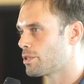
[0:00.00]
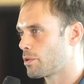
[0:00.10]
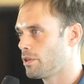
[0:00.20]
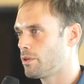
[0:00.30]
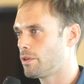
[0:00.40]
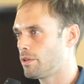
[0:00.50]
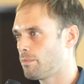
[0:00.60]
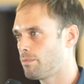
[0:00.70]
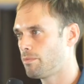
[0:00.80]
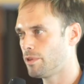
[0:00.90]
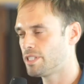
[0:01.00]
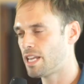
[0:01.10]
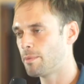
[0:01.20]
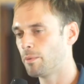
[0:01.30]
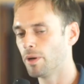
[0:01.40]
was, or the, or the, the
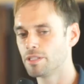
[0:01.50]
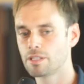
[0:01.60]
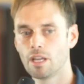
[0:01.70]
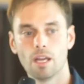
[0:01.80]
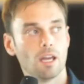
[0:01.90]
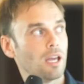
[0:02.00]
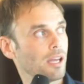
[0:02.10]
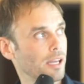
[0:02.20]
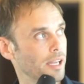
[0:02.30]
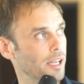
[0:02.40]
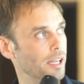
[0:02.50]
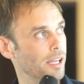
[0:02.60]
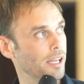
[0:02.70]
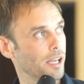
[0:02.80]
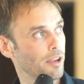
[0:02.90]
statement was,
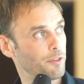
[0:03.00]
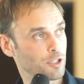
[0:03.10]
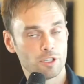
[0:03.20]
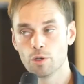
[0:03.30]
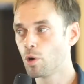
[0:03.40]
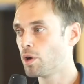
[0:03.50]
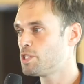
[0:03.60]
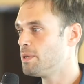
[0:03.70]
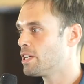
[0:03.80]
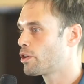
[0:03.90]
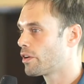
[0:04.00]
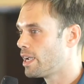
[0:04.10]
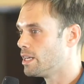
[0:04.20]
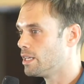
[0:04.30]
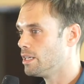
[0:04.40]
if there's new coins being
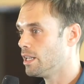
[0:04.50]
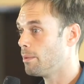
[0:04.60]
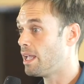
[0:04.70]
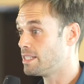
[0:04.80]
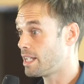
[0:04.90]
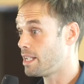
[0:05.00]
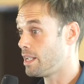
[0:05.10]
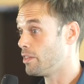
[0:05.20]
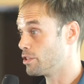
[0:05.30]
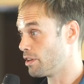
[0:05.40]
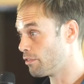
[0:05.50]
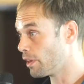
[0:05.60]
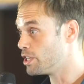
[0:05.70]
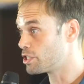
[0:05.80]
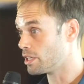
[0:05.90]
created, aka there's
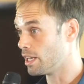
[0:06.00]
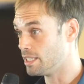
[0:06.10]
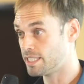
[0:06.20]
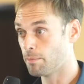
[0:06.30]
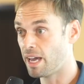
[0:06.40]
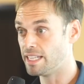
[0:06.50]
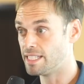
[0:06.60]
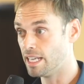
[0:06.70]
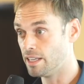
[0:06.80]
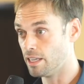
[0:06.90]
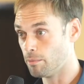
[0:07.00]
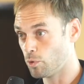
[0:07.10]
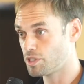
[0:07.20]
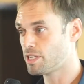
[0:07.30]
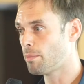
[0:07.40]
inflation, and somebody's getting them,
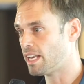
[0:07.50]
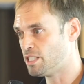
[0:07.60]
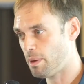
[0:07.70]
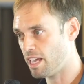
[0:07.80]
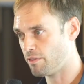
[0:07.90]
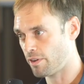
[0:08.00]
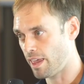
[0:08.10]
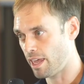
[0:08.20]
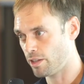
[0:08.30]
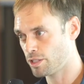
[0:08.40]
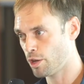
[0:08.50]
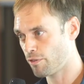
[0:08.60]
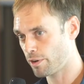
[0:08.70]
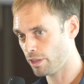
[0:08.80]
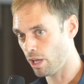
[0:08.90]
well, somebody's paying for that. There's no
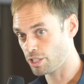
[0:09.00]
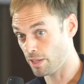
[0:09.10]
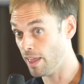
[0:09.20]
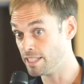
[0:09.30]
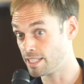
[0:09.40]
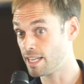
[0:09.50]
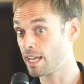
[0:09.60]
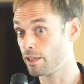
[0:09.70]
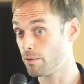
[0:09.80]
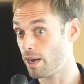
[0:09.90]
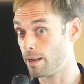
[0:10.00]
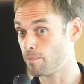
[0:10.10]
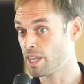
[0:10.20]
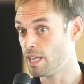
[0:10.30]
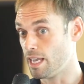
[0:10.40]
free lunch, and that's exactly right.
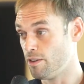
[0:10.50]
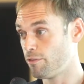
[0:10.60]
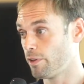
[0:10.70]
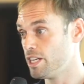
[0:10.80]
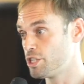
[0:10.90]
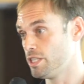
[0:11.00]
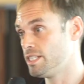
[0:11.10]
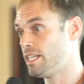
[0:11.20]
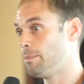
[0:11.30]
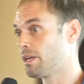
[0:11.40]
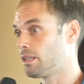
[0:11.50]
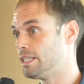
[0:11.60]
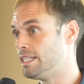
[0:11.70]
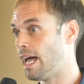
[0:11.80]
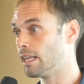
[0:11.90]
Inflation typically
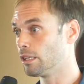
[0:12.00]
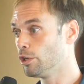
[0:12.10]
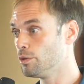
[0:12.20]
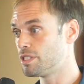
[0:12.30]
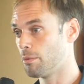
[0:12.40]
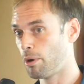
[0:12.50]
dilutes the